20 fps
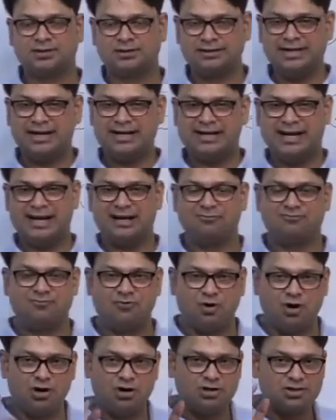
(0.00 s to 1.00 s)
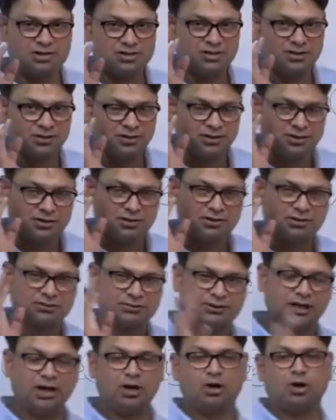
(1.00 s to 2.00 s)
that enforce
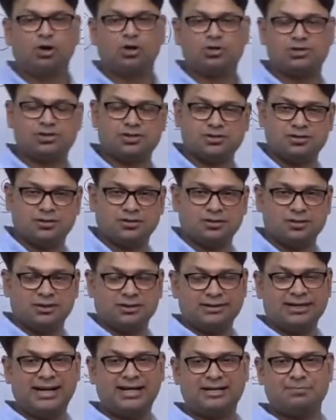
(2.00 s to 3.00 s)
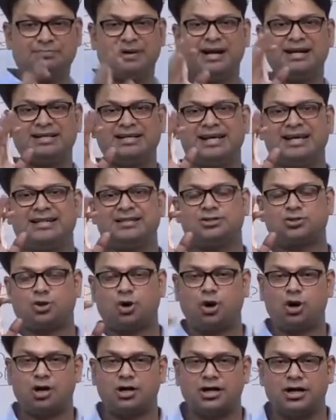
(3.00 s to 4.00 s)
the laws, that maintains
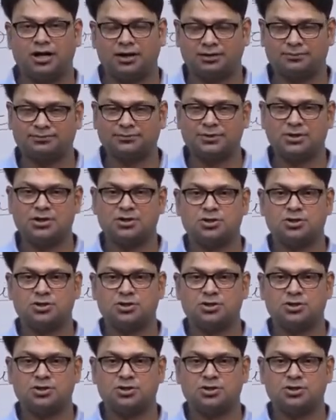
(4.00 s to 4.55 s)
order.